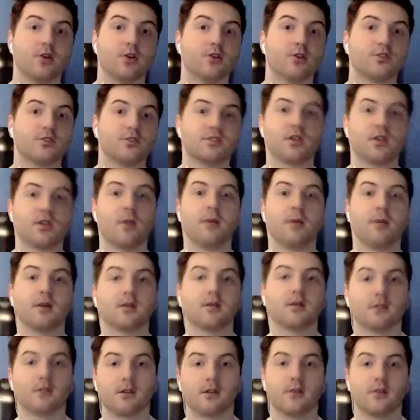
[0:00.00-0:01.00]
stomach
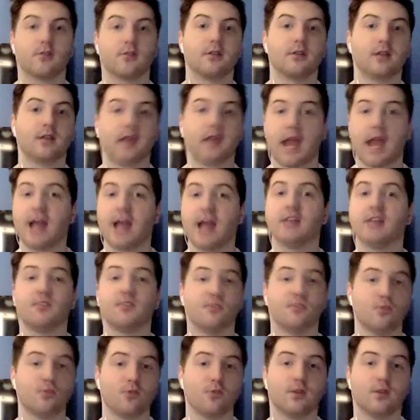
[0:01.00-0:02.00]
literally hates
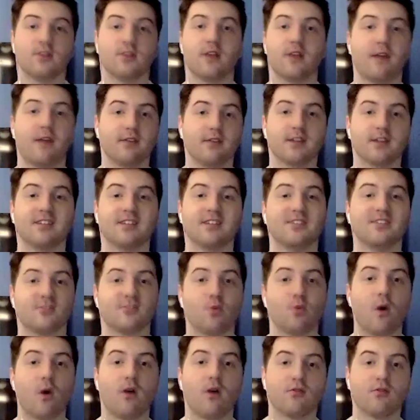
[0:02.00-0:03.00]
you, and it's having a
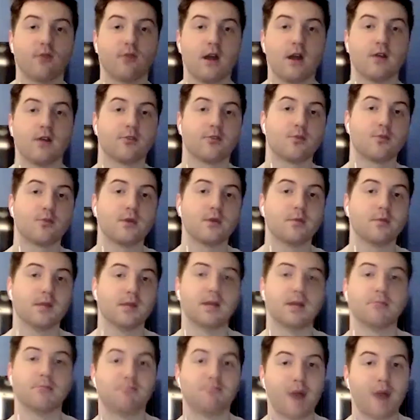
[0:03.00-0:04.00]
12-round
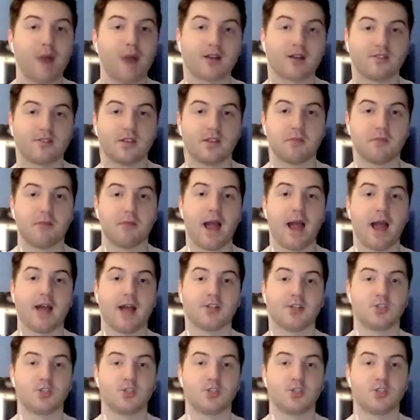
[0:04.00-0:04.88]
3-minute boxing match